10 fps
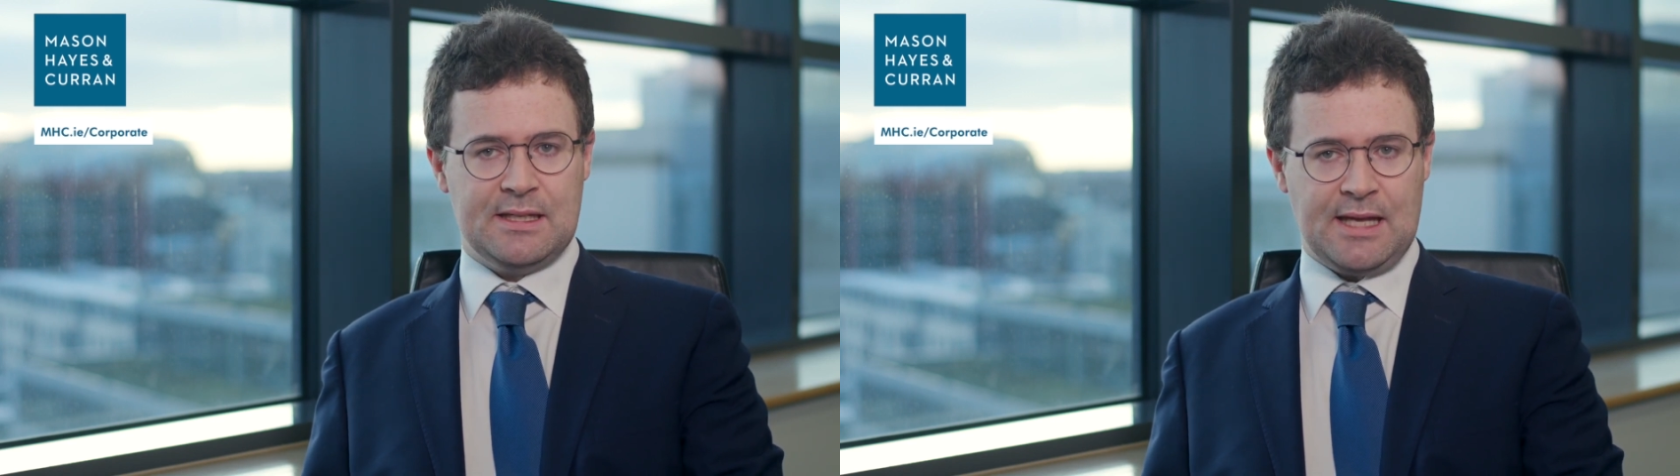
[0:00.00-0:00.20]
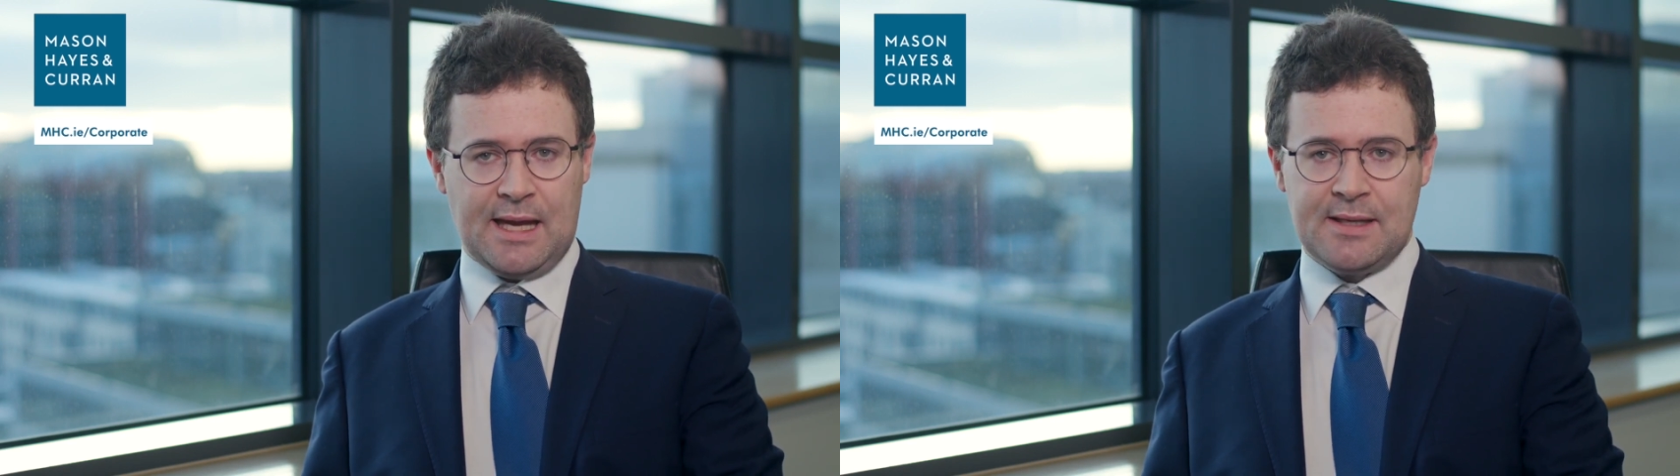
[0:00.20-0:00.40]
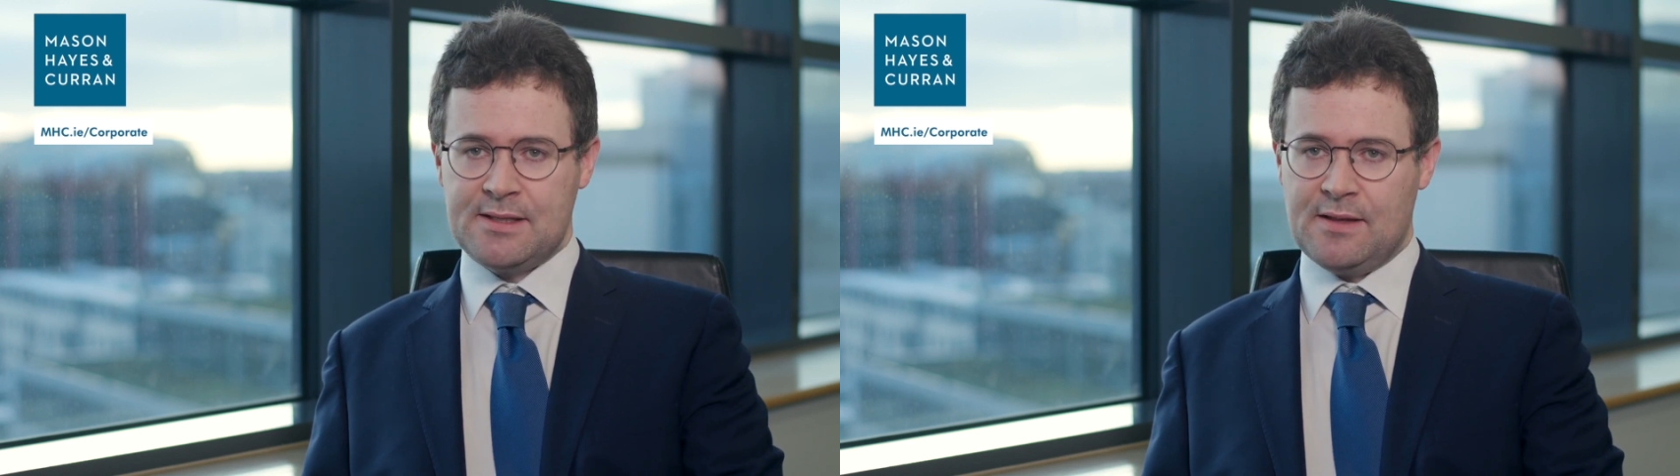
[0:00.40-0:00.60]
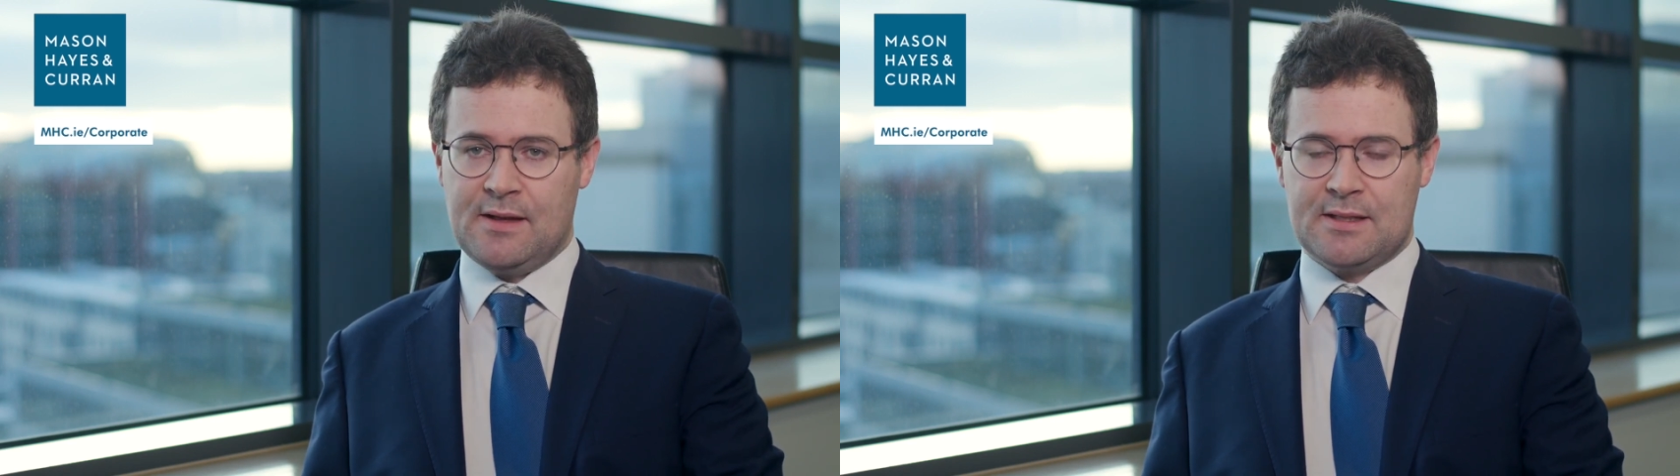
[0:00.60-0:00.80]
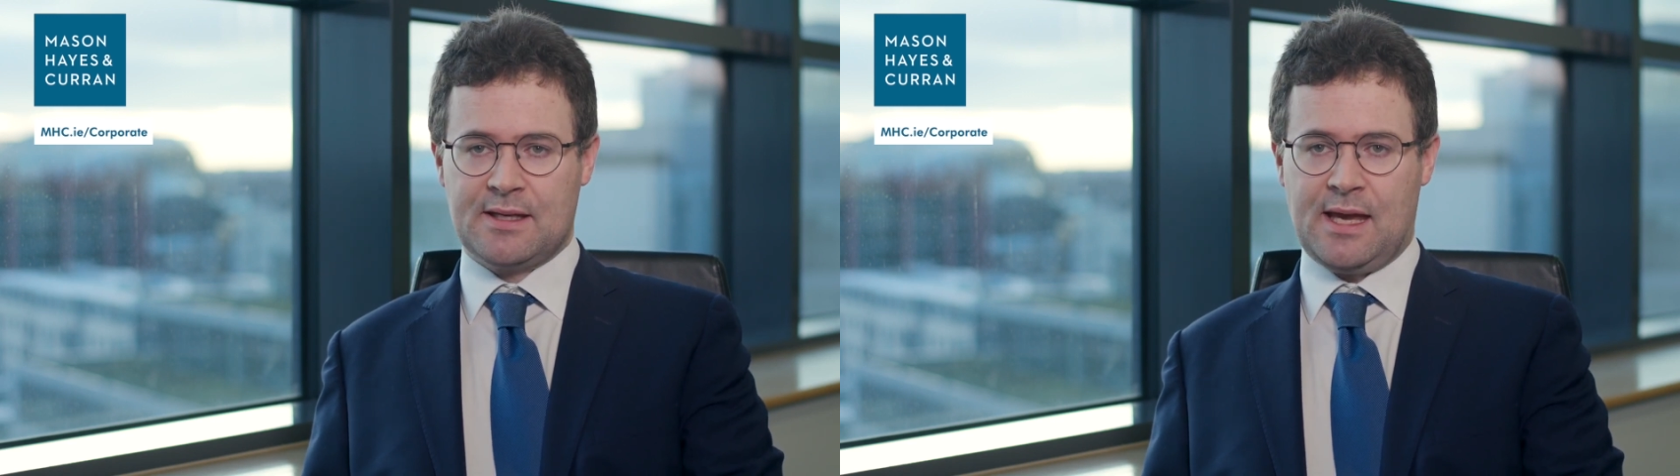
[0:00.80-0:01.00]
text in
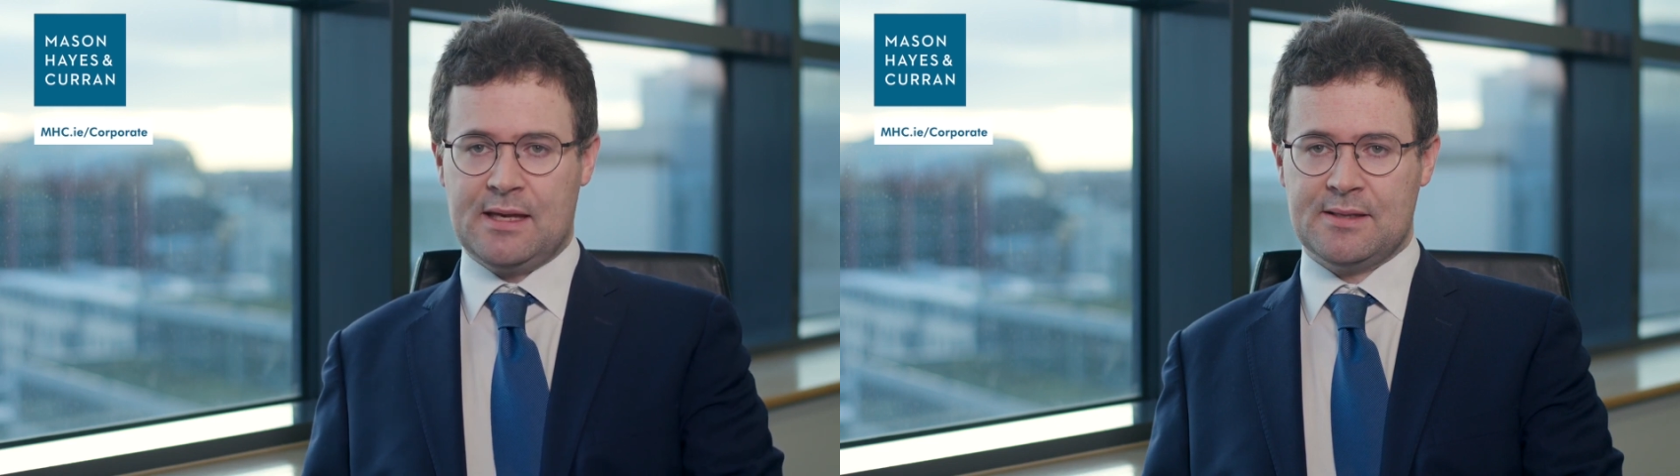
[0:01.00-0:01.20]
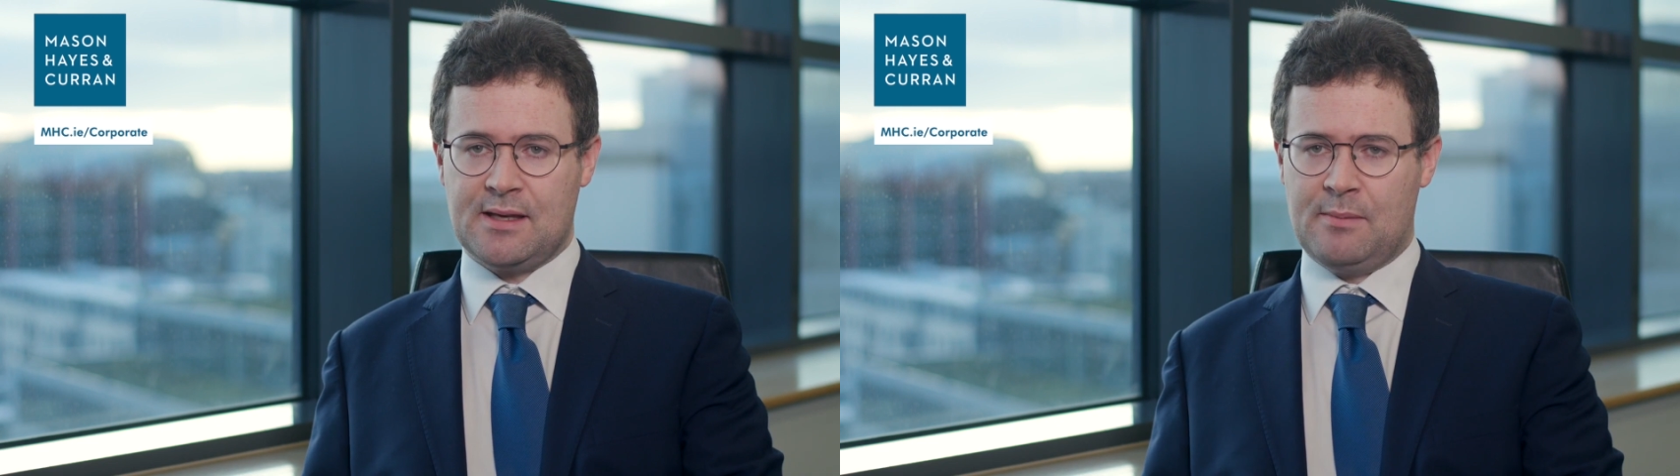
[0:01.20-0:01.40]
this case